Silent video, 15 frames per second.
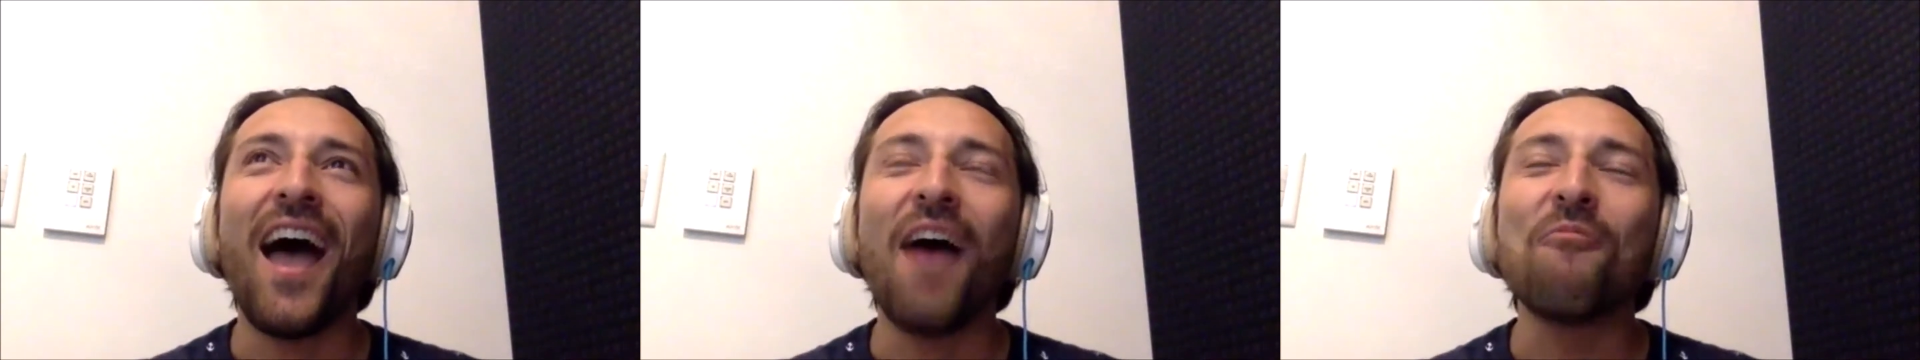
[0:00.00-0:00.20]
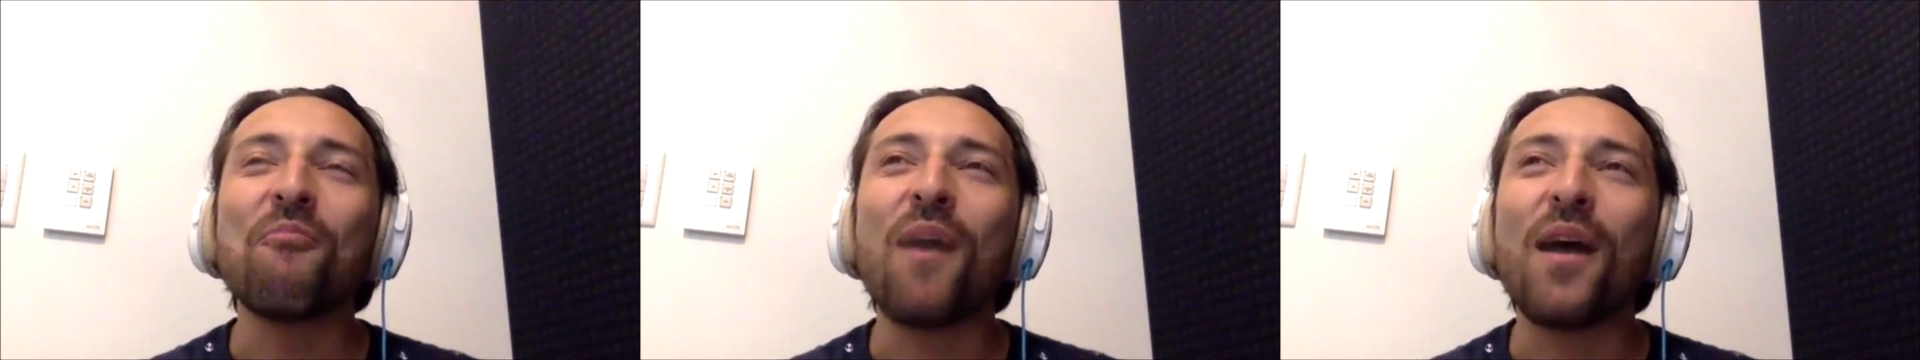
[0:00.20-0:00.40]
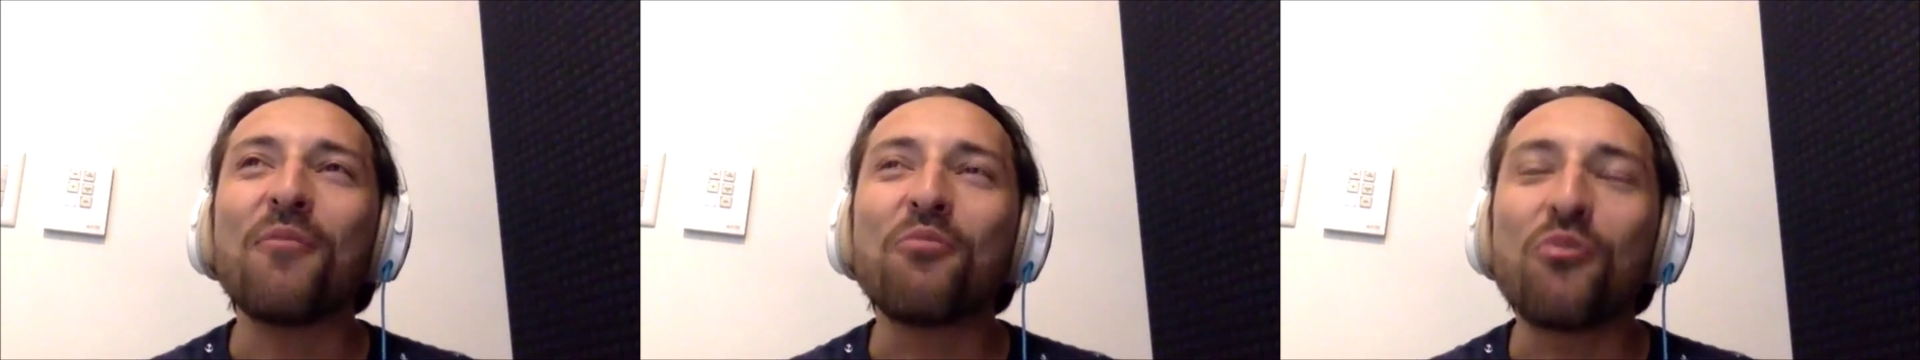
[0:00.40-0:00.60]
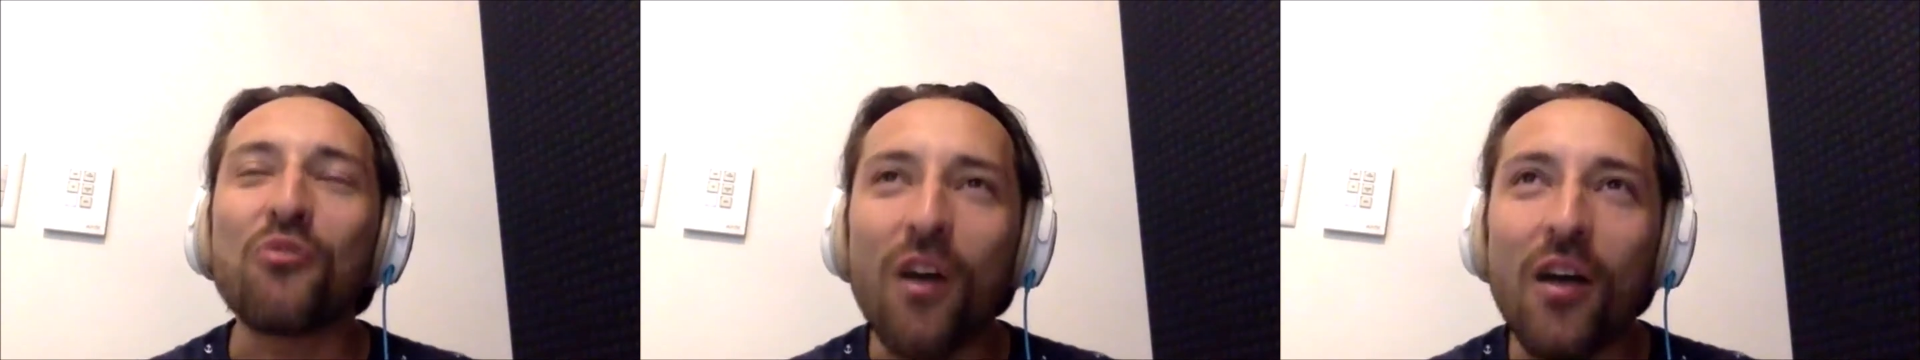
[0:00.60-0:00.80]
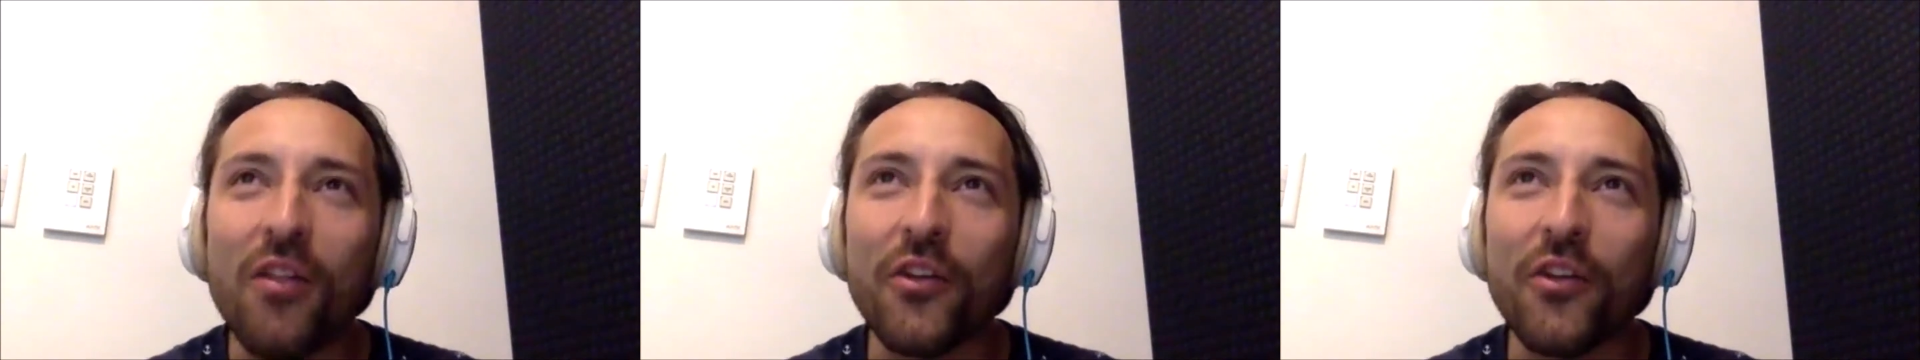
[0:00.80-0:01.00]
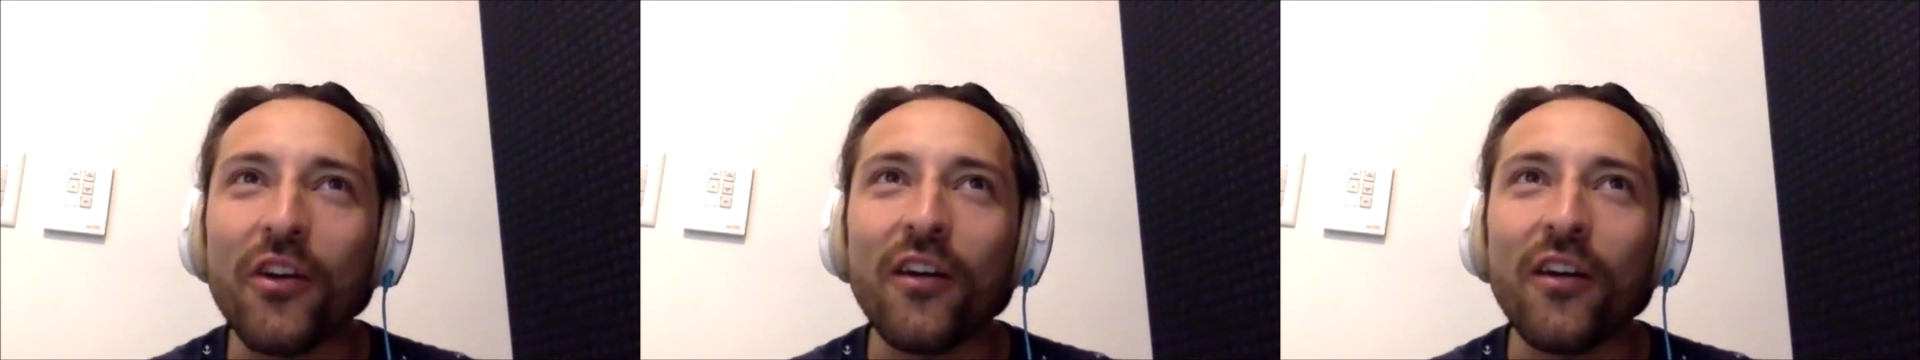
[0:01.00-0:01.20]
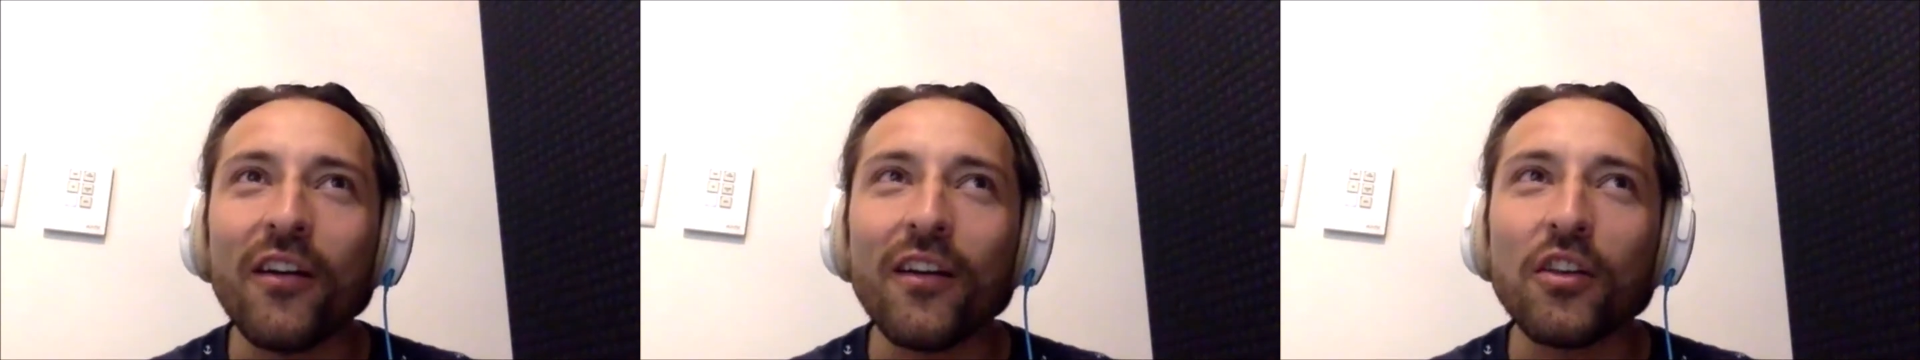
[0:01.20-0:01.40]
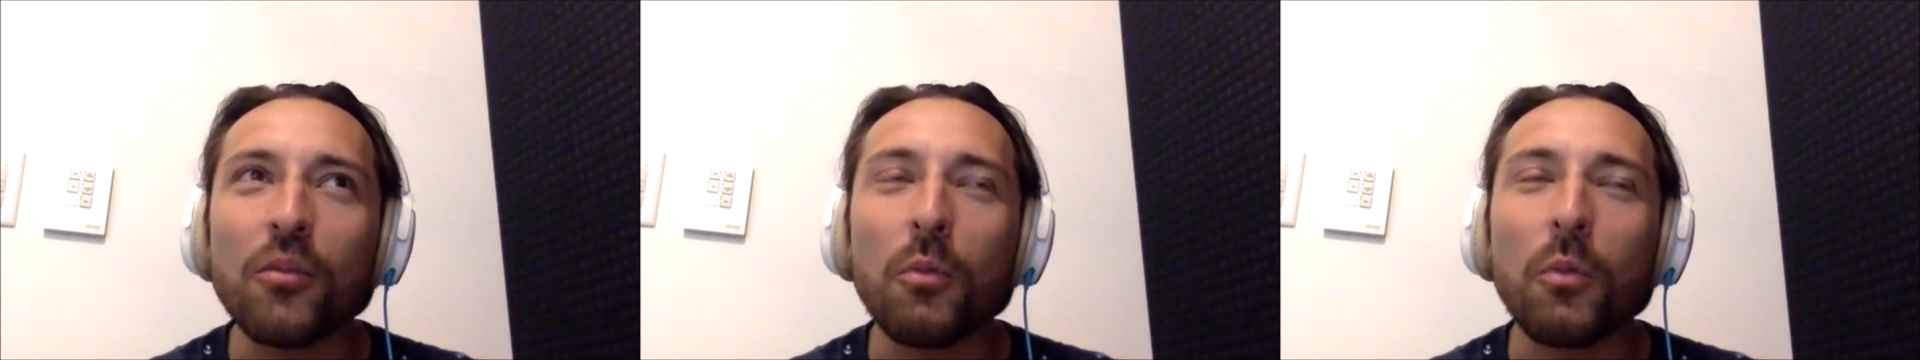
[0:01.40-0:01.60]
My brother
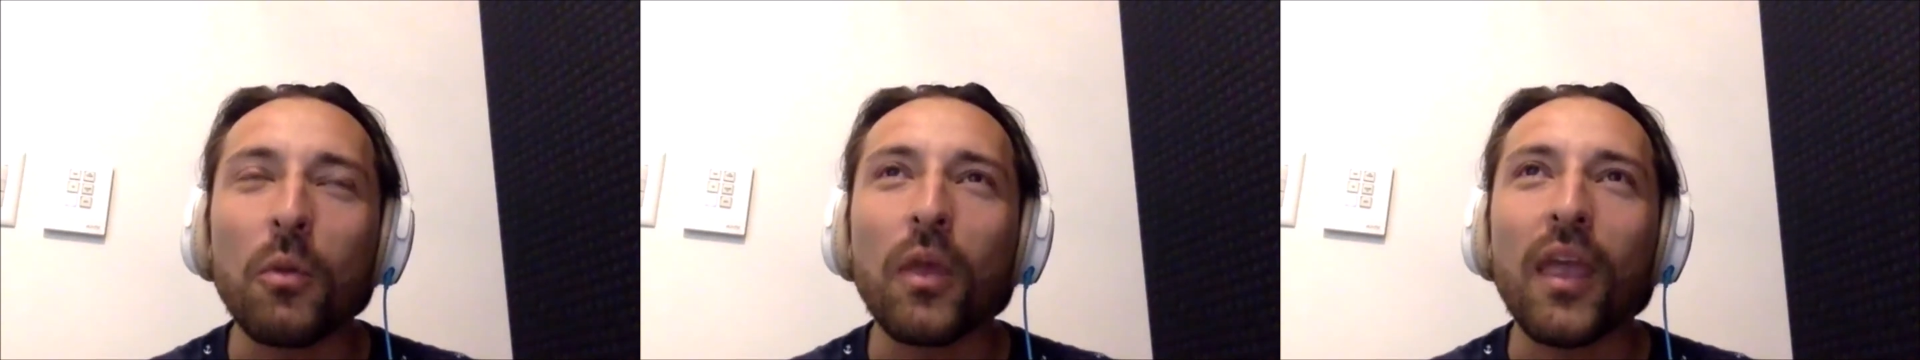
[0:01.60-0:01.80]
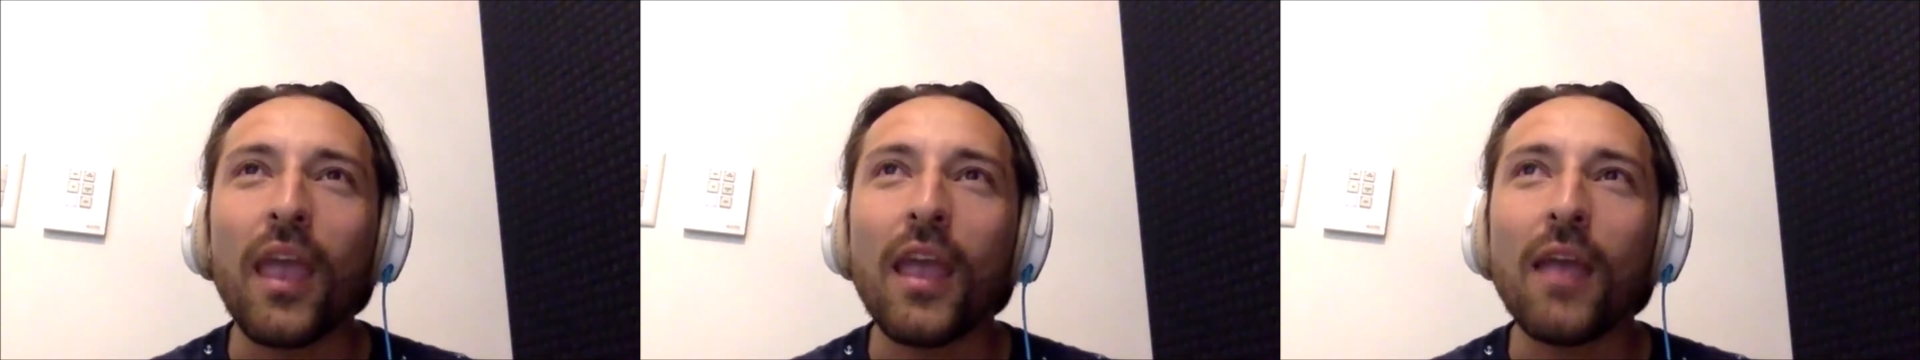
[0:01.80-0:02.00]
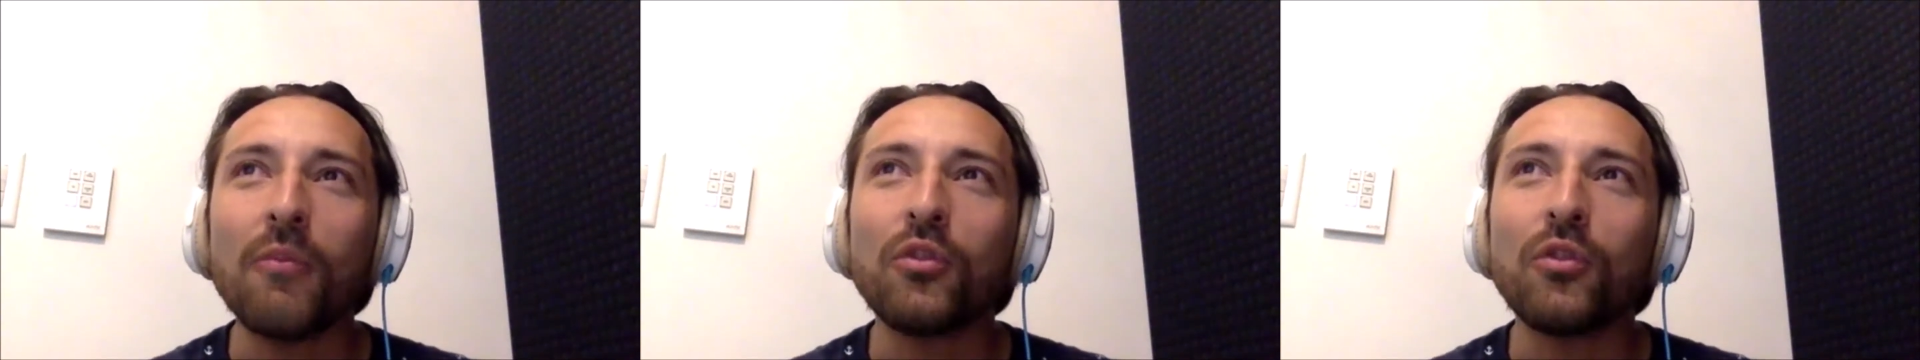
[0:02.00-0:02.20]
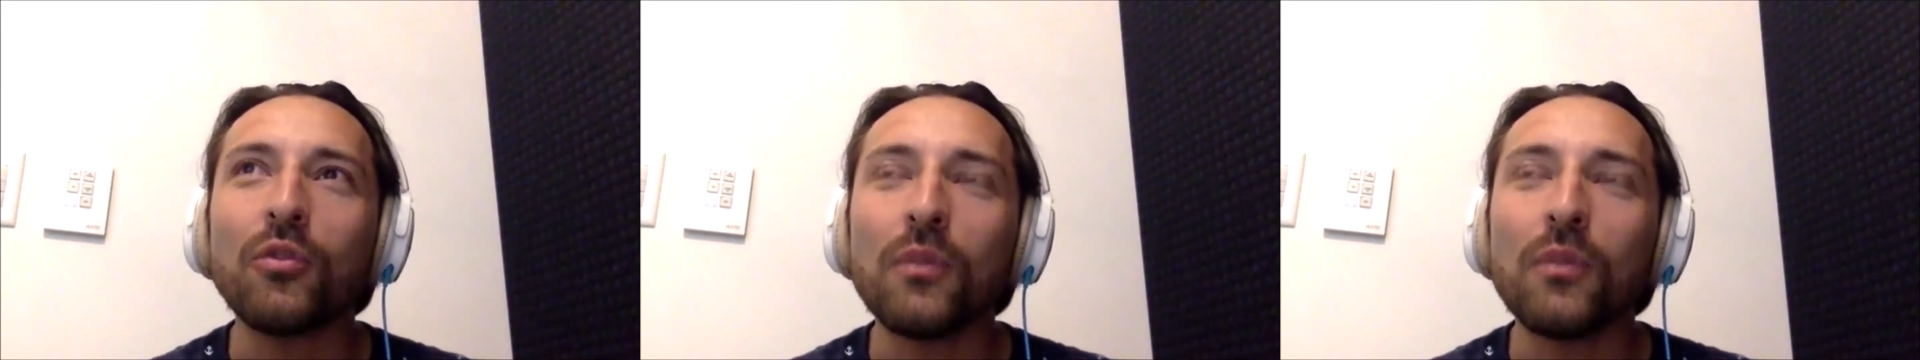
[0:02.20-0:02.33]
came to